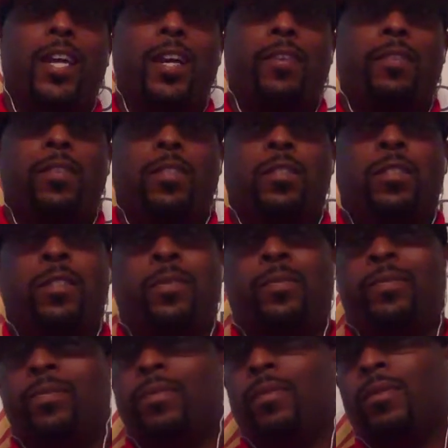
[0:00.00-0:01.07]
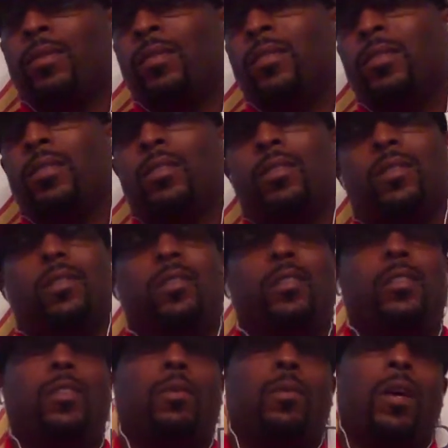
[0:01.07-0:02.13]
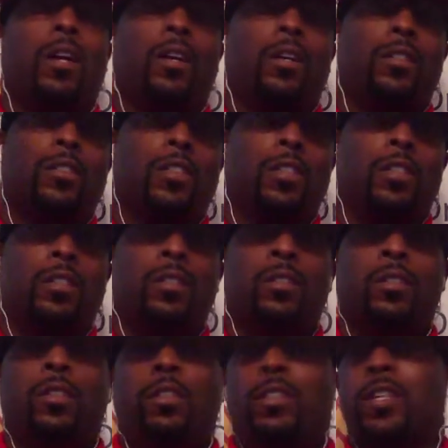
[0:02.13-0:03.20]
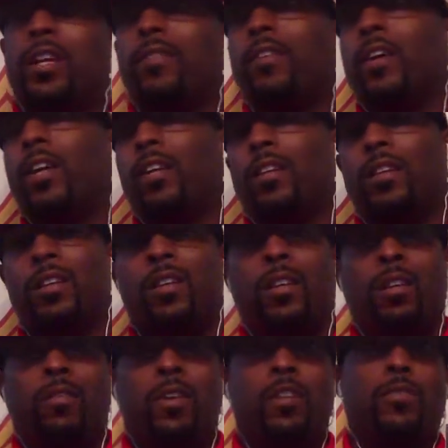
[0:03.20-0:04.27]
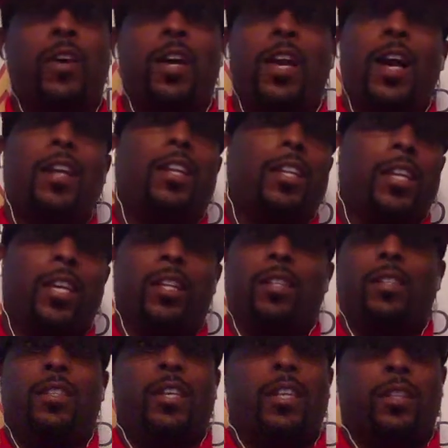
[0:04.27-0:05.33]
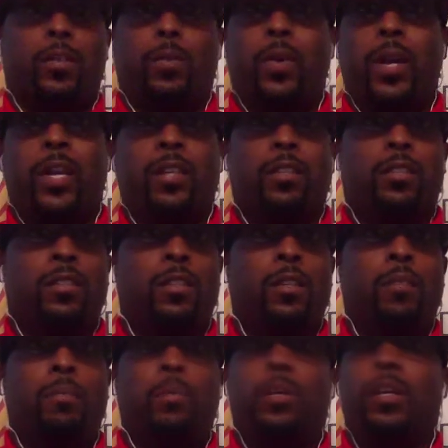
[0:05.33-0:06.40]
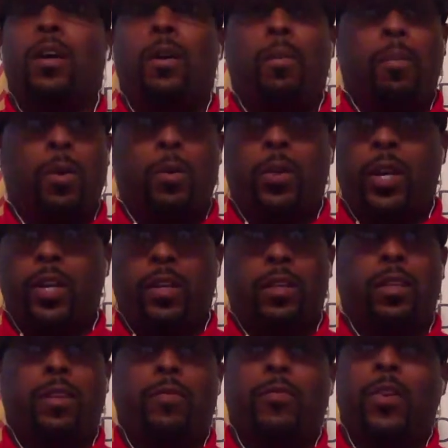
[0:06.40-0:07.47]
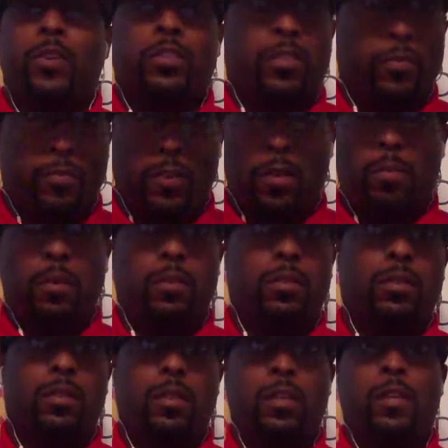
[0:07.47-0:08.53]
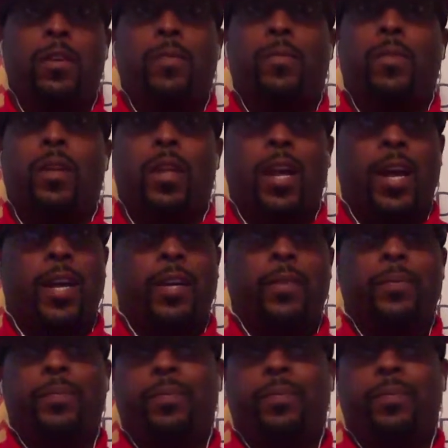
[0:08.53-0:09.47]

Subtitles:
Davis, look, Ryan Garcia, Devin Haney, first of all, y'all need to hit the weights, put on more weight, first and foremost. Like,